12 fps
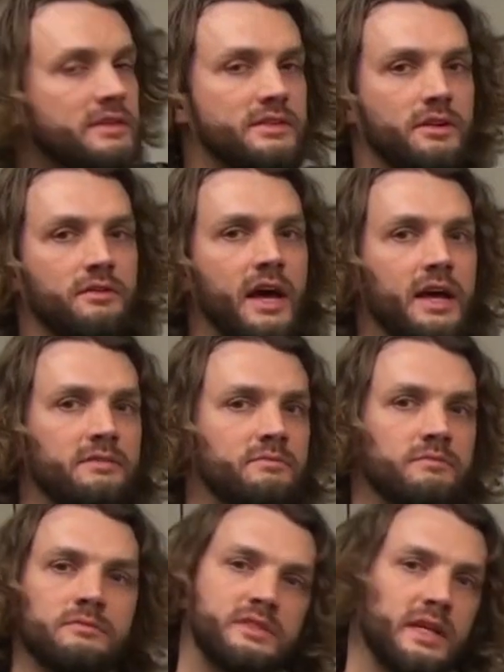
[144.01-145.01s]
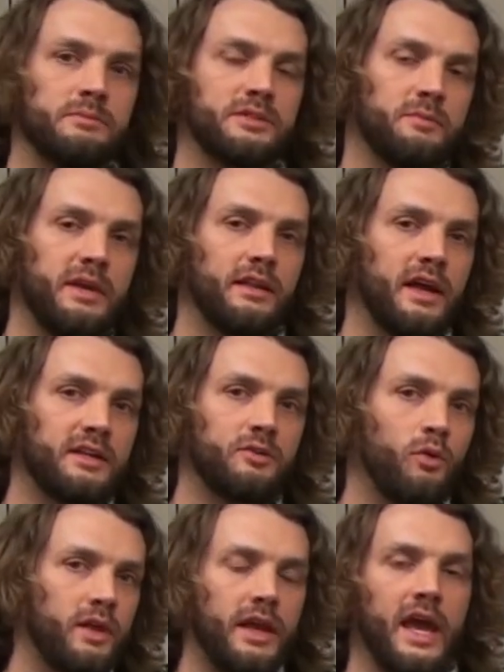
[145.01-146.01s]
and so that seems to me like
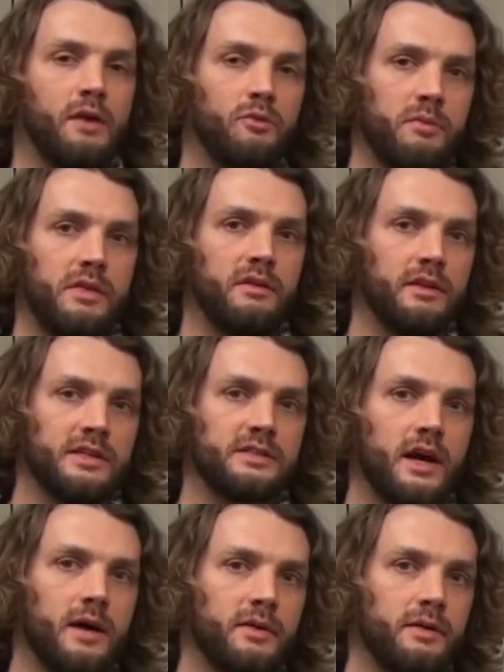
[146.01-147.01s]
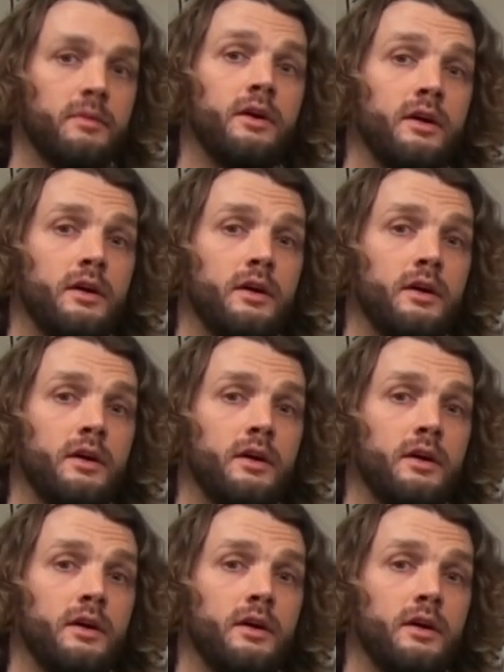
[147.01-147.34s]
28 would be the least common